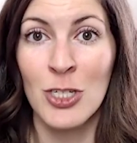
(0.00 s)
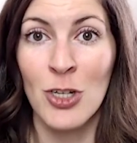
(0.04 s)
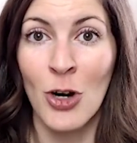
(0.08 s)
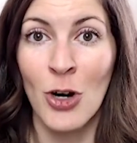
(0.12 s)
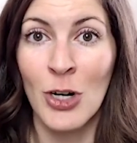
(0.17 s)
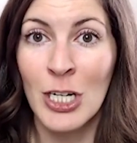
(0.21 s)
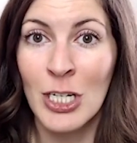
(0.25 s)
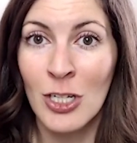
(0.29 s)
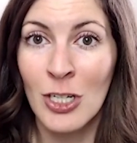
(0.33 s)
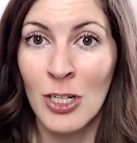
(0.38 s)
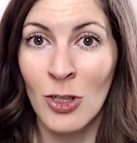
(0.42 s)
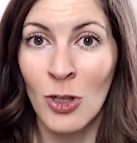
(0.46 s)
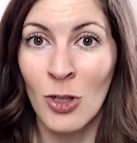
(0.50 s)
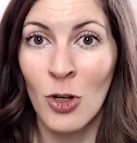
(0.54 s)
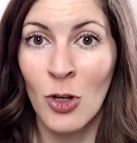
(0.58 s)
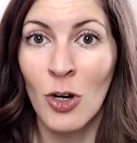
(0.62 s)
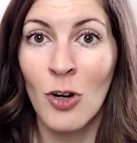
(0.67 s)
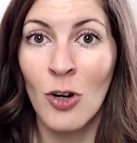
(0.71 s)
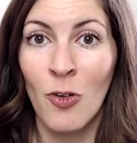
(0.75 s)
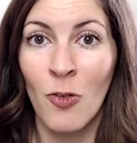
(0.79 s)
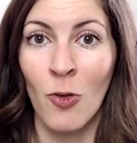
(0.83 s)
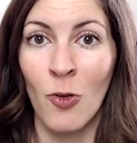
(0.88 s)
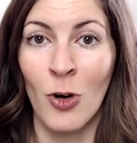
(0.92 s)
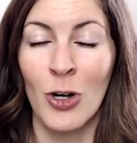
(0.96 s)
starting to
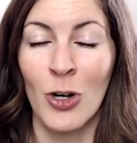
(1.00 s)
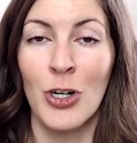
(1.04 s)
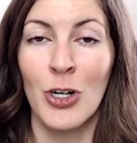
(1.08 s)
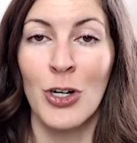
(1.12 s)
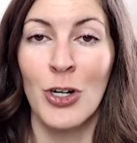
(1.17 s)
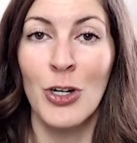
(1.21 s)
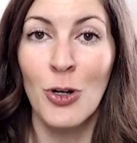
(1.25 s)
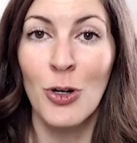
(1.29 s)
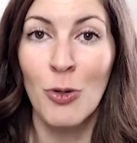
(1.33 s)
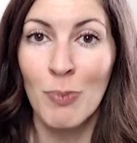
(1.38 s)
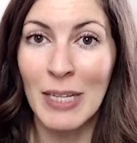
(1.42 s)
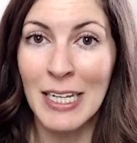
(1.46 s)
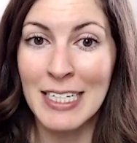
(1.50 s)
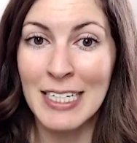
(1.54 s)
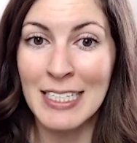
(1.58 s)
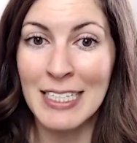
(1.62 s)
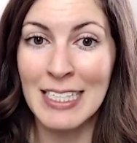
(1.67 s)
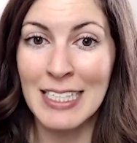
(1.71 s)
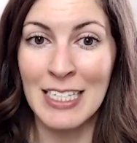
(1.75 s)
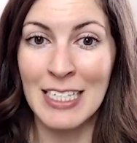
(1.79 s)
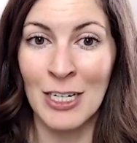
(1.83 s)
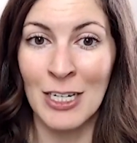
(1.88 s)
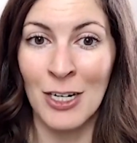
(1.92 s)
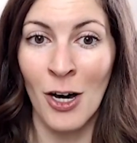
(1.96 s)
look for new
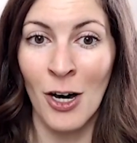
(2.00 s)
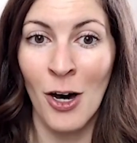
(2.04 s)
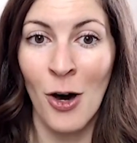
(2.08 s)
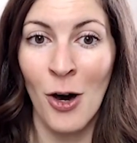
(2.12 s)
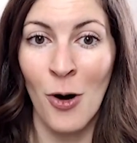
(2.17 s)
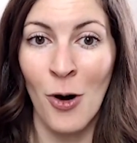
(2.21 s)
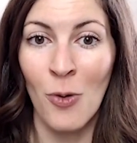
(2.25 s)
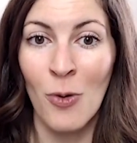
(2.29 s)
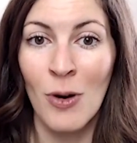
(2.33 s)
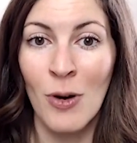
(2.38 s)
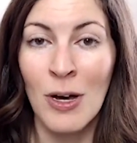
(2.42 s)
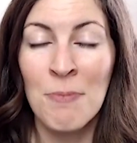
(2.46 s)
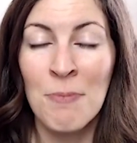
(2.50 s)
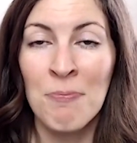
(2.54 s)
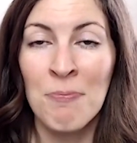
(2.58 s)
places to go,